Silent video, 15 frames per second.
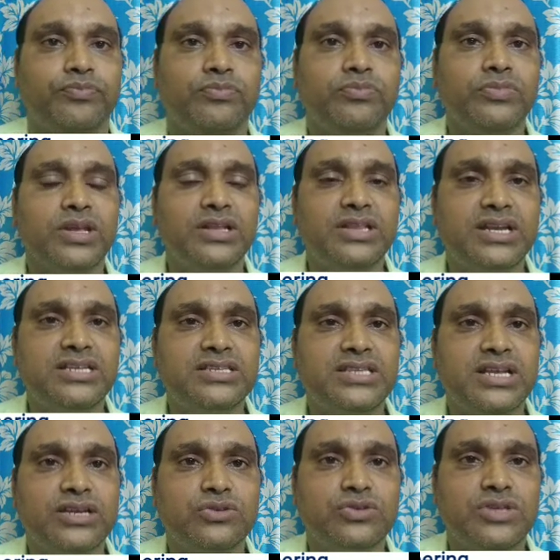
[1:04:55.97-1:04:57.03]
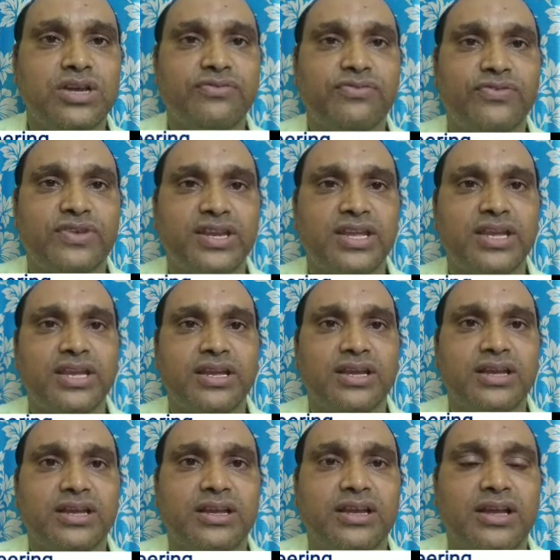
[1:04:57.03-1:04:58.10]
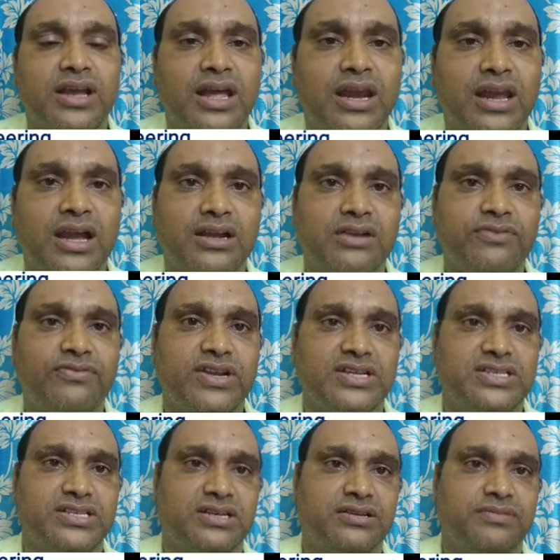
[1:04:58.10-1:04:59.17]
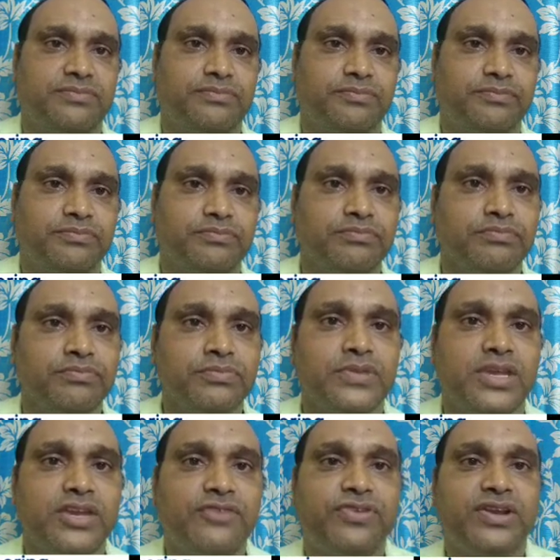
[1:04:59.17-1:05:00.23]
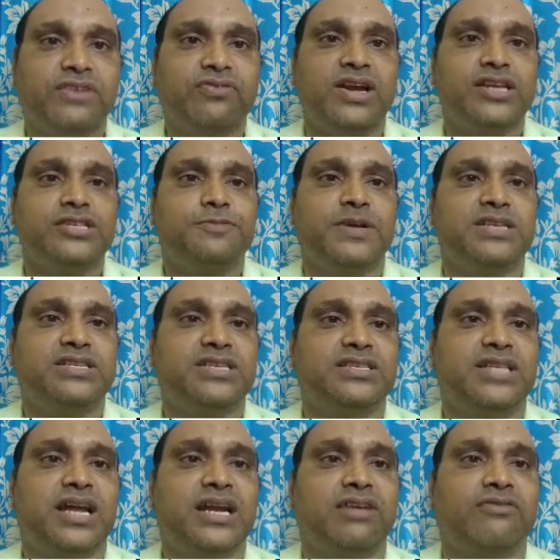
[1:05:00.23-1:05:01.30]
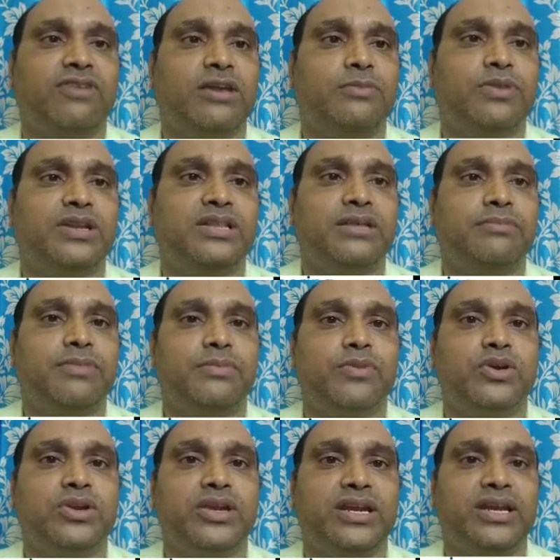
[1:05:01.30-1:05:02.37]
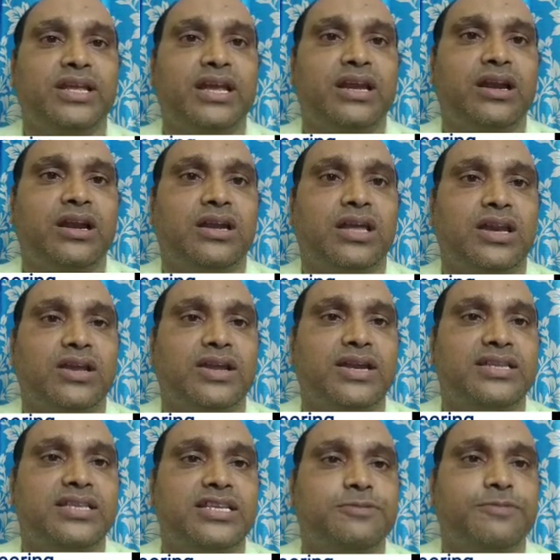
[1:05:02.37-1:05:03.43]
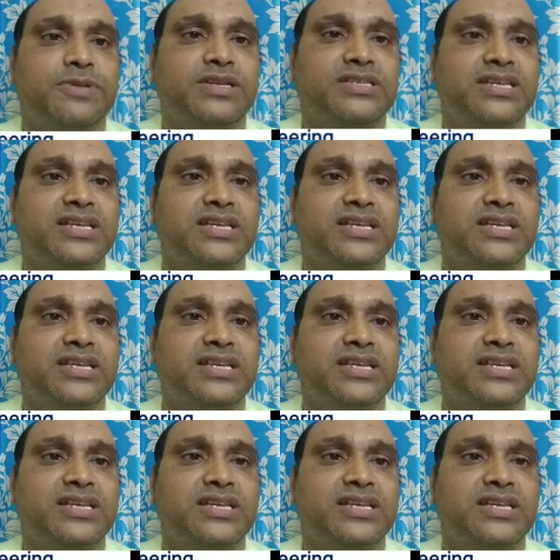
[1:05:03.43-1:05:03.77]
That is the use of realloc function. If required space is not available in the memory, it cannot allocate the space.